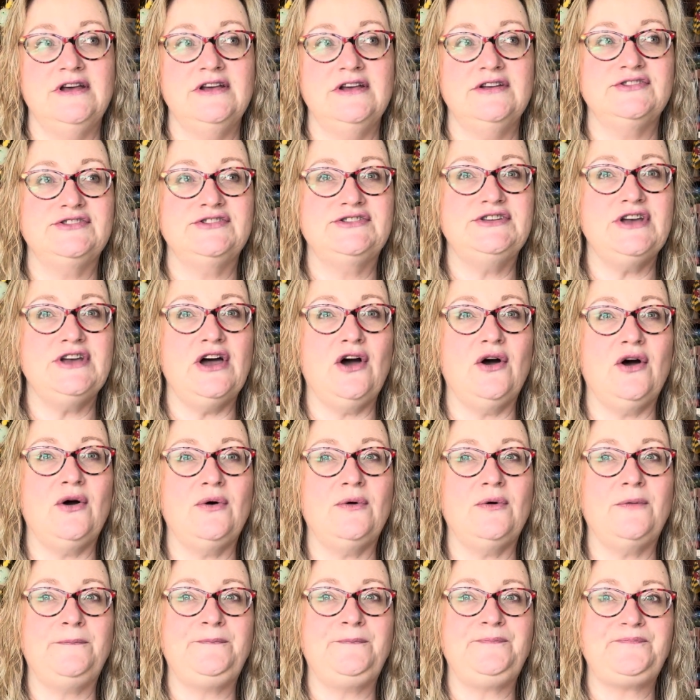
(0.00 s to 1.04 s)

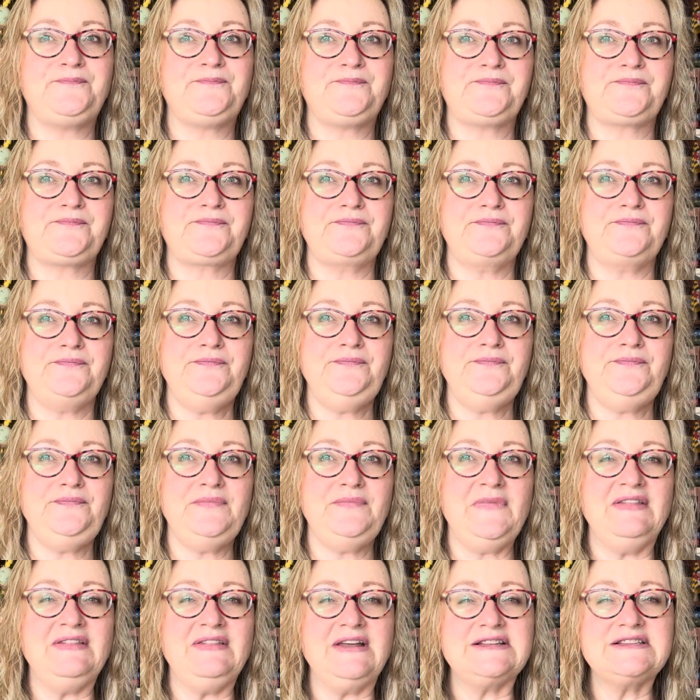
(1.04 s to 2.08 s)
So
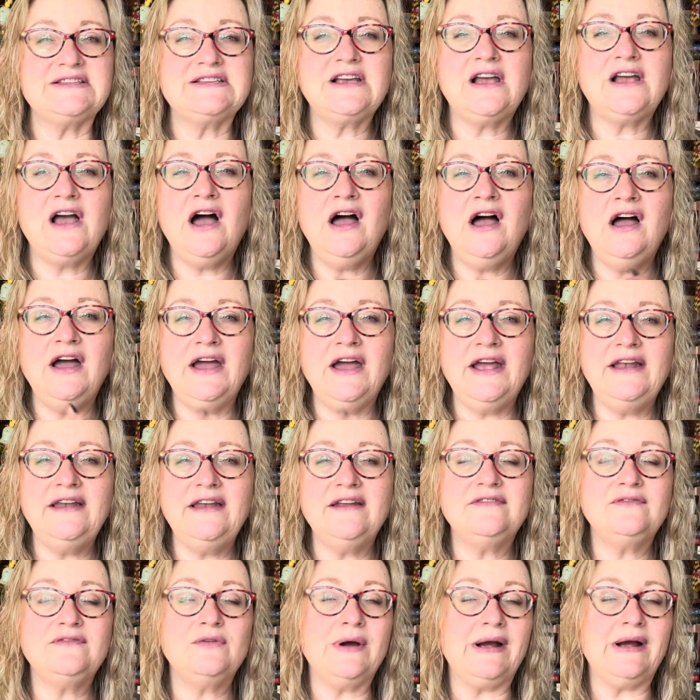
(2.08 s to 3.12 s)
that's kind
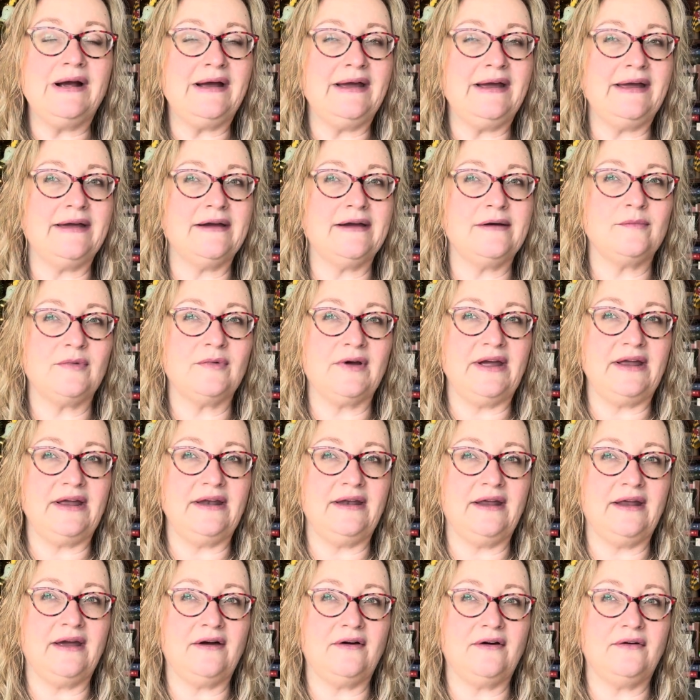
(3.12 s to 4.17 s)
of where I am right
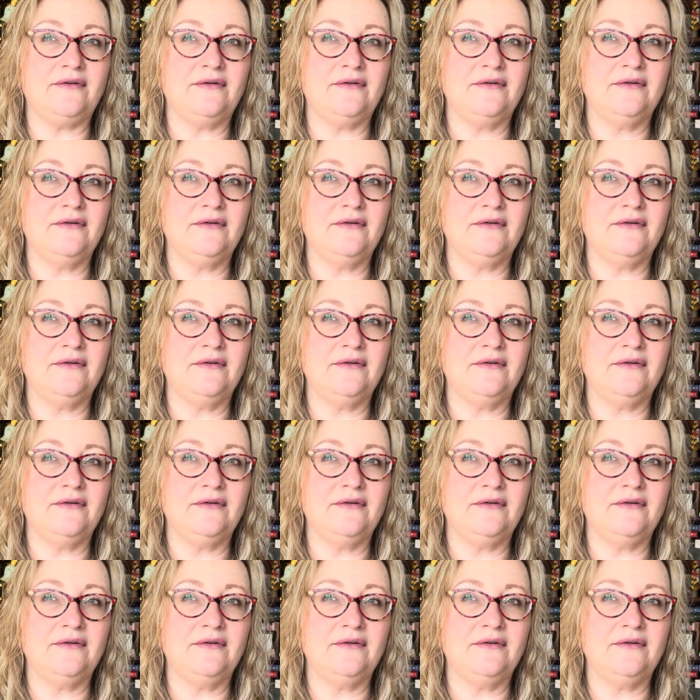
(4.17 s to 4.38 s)
now.